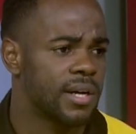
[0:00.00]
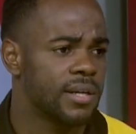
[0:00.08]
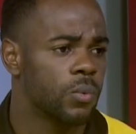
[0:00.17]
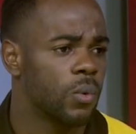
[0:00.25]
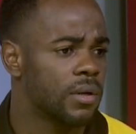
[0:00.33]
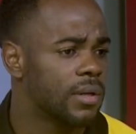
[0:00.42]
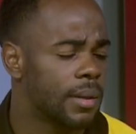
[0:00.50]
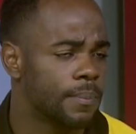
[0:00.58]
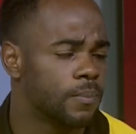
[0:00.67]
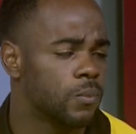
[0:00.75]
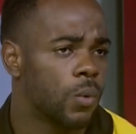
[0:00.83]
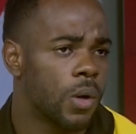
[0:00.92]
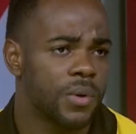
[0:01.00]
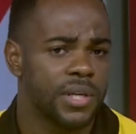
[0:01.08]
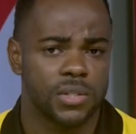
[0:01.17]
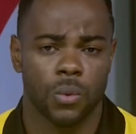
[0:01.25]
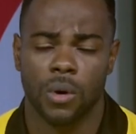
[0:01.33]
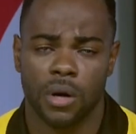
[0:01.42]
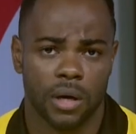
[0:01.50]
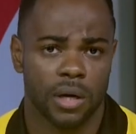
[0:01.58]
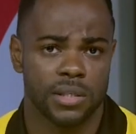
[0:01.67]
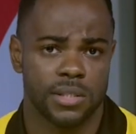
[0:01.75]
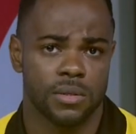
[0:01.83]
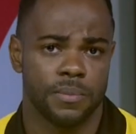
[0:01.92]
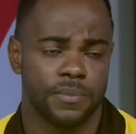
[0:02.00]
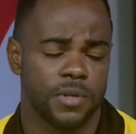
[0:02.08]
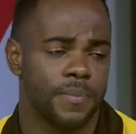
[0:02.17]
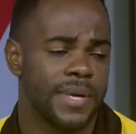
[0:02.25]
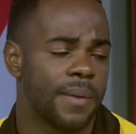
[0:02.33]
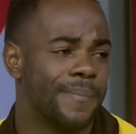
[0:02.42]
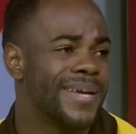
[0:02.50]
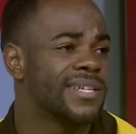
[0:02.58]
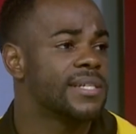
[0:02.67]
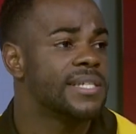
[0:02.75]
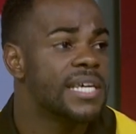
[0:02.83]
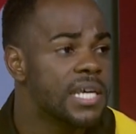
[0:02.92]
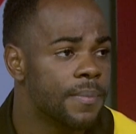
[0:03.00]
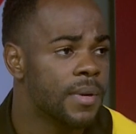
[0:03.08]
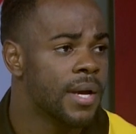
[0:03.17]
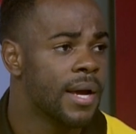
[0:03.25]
and what we need to work on to be a better team,